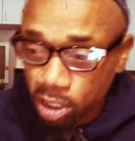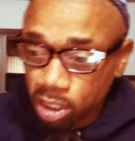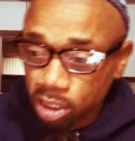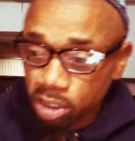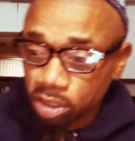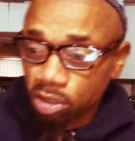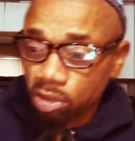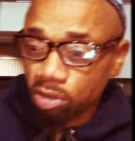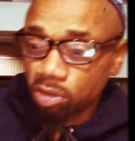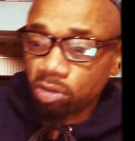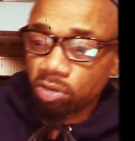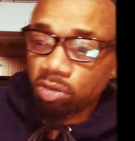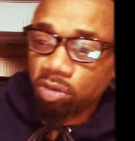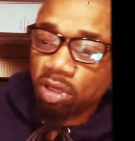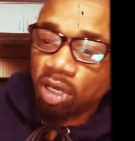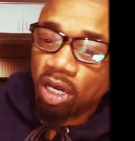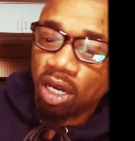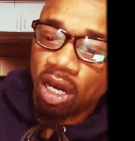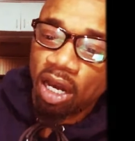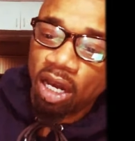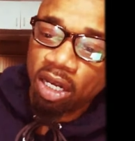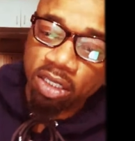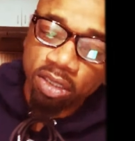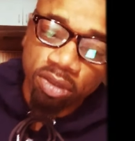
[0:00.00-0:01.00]
So
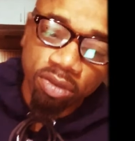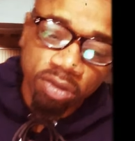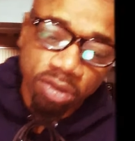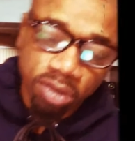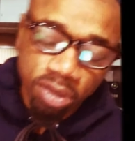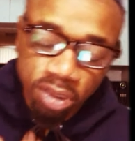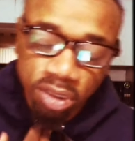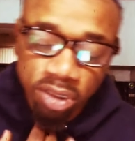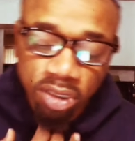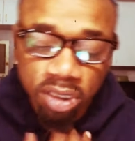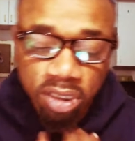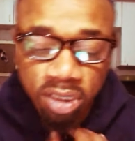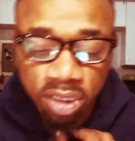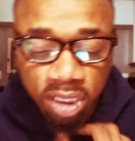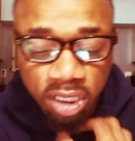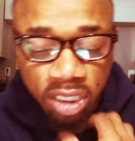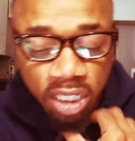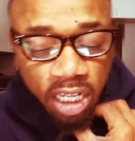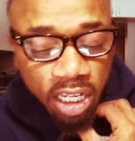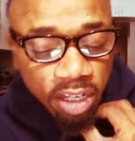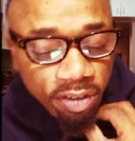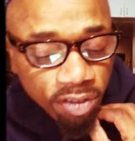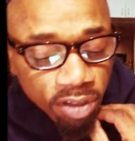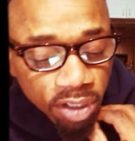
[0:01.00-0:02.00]
I use this as a
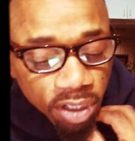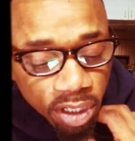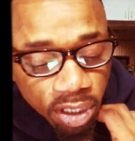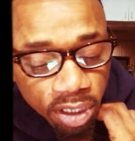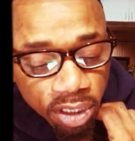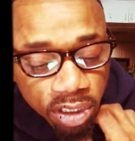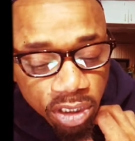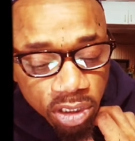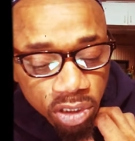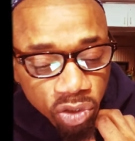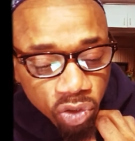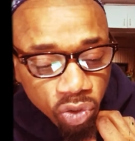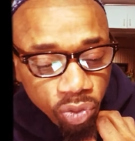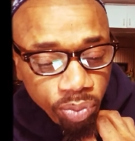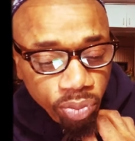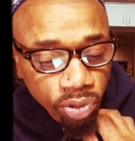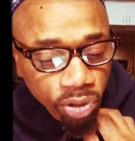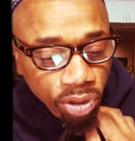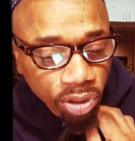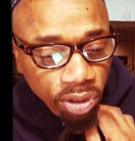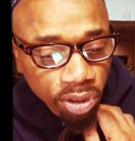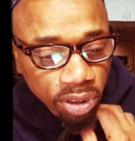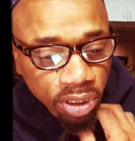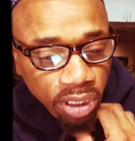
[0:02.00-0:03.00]
navigational
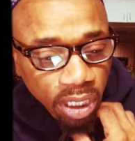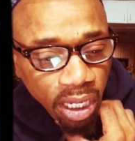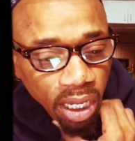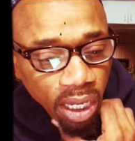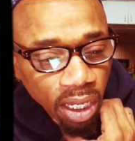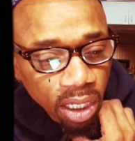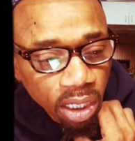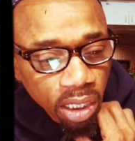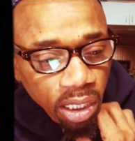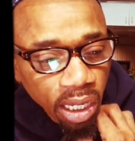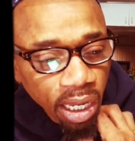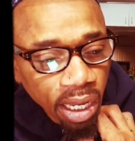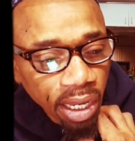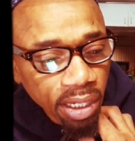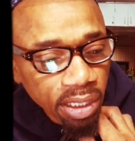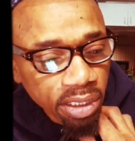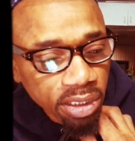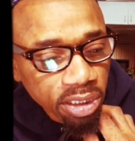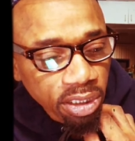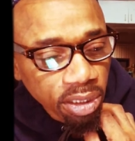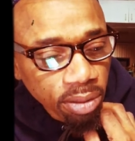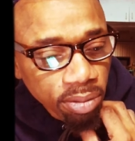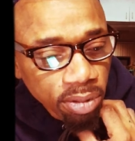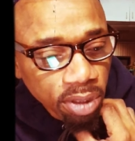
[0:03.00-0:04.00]
book, not not
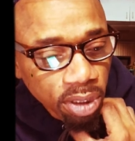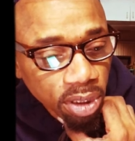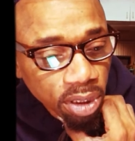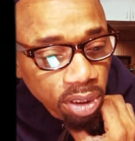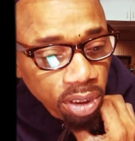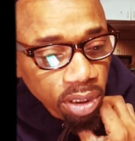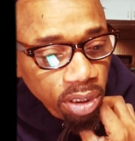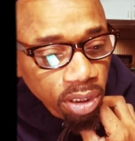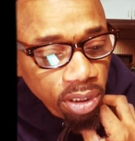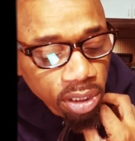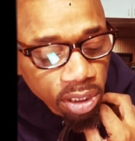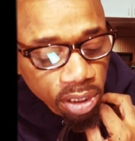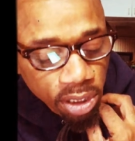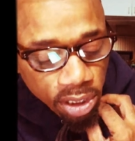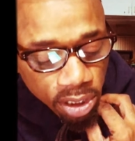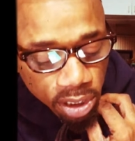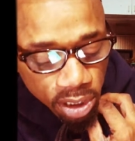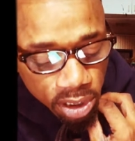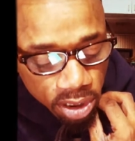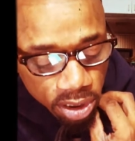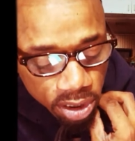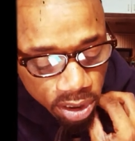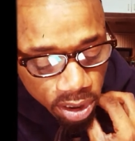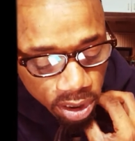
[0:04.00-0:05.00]
as something
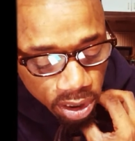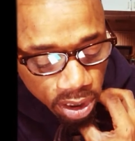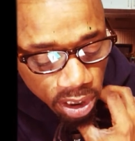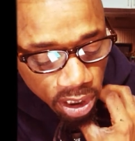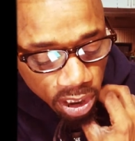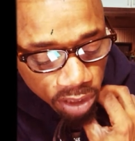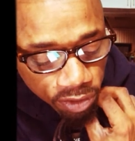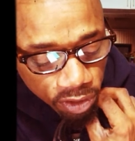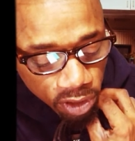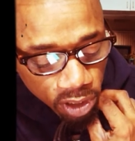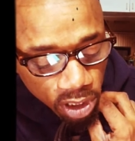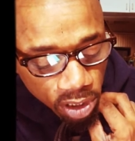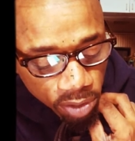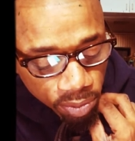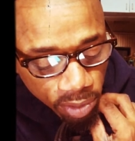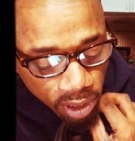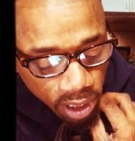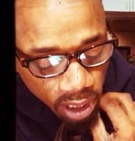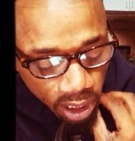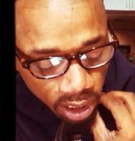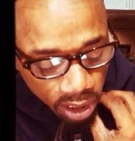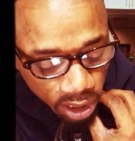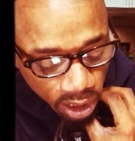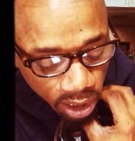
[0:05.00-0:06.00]
to enslave
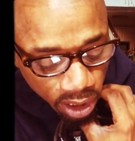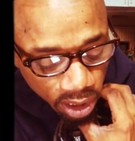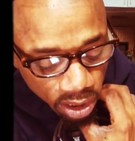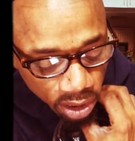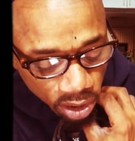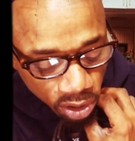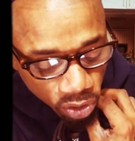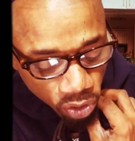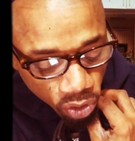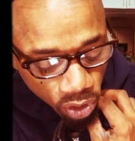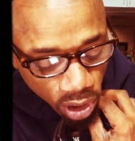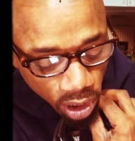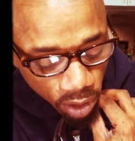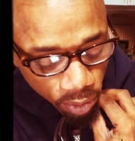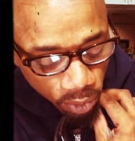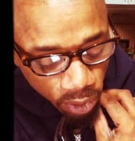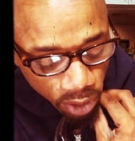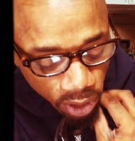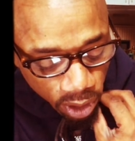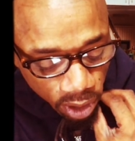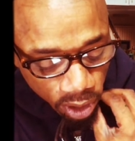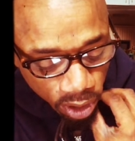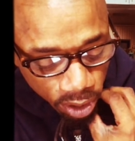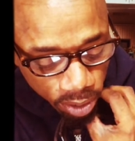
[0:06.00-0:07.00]
anybody. you know what I
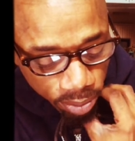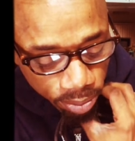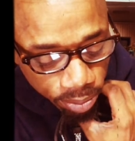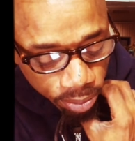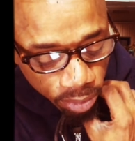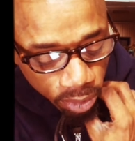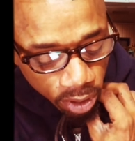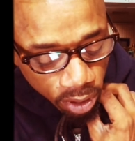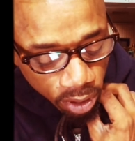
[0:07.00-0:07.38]
mean? Um,